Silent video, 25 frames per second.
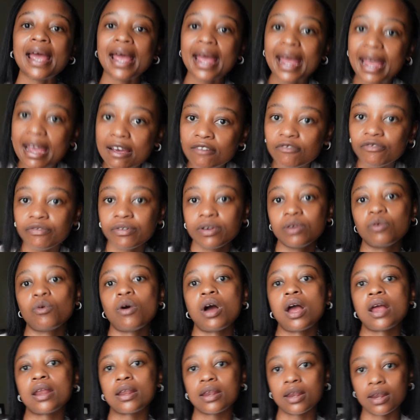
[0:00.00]

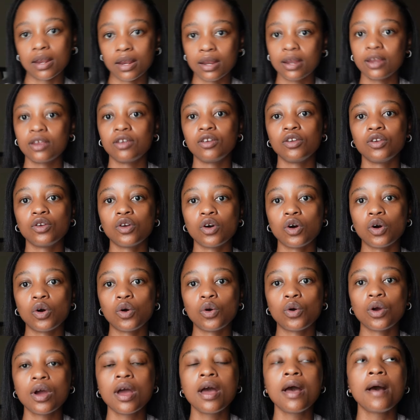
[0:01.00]
everyone, you
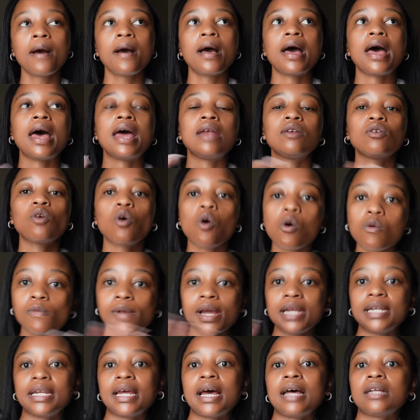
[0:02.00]
know, and all
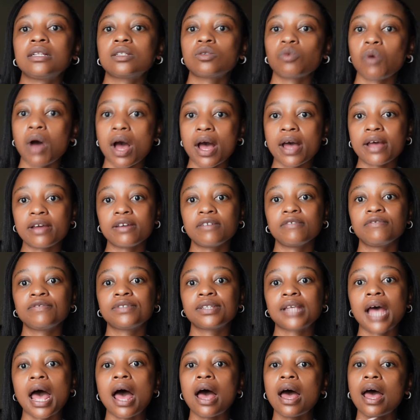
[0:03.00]
my dad's
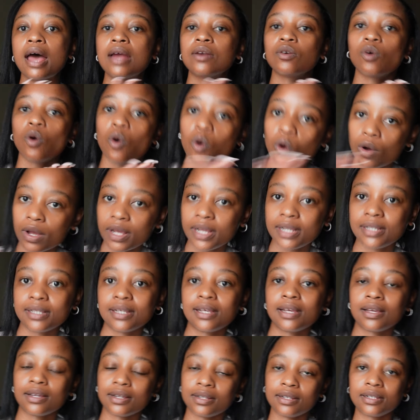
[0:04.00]
wives and all his
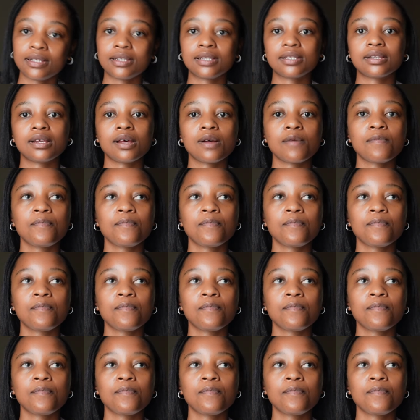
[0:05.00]
kids,